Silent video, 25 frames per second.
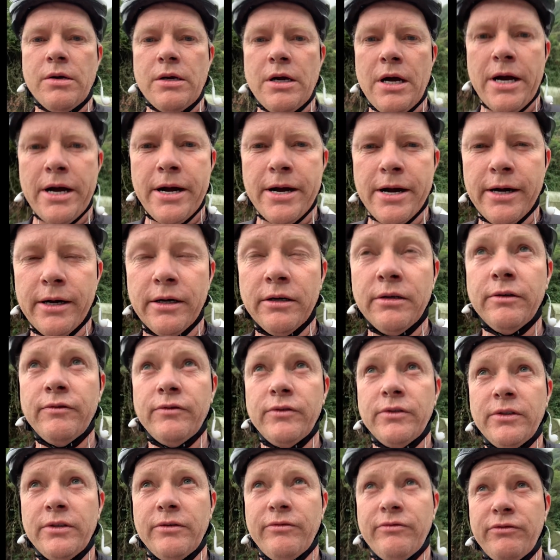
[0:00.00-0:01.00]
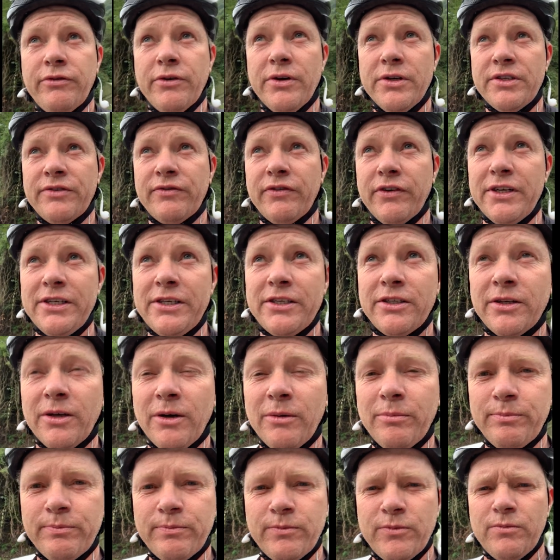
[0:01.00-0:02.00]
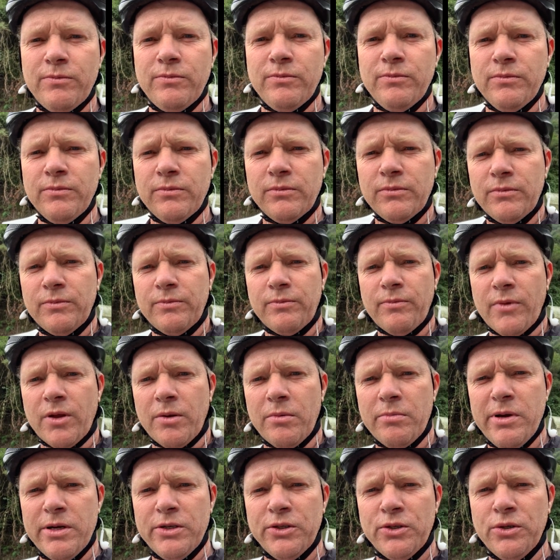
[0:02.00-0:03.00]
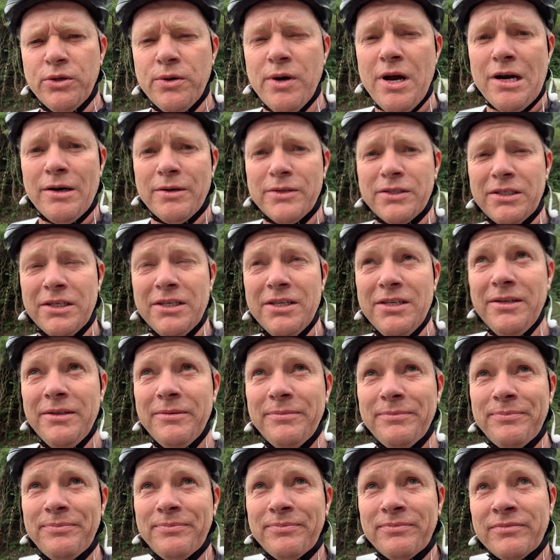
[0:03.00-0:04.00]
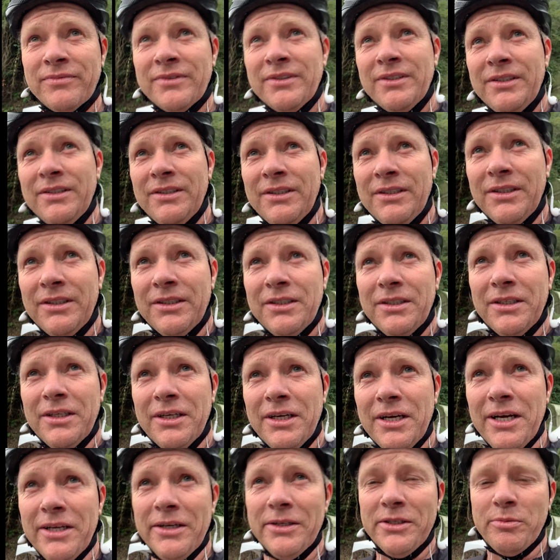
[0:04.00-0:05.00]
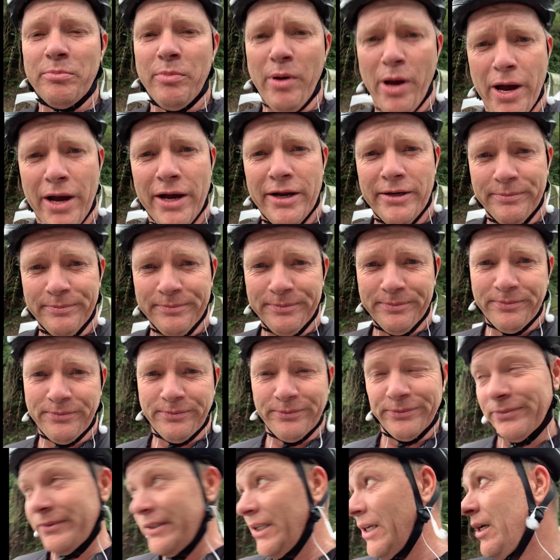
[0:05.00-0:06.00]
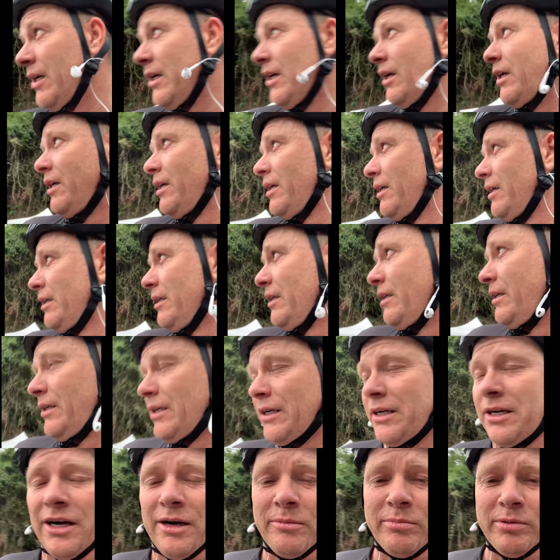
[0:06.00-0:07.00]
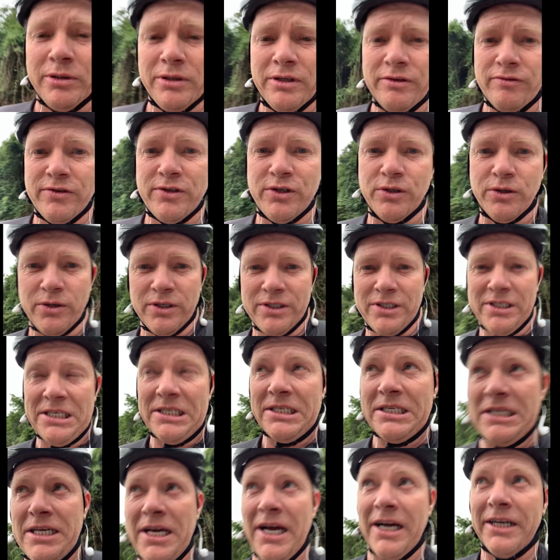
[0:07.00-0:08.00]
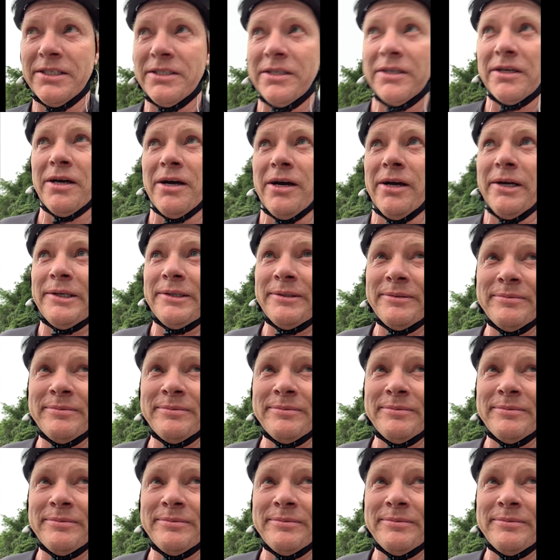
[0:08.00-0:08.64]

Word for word: Uh, first feed stop, about two hours in, and it's bad. Can't believe we've still got sixty Ks to go.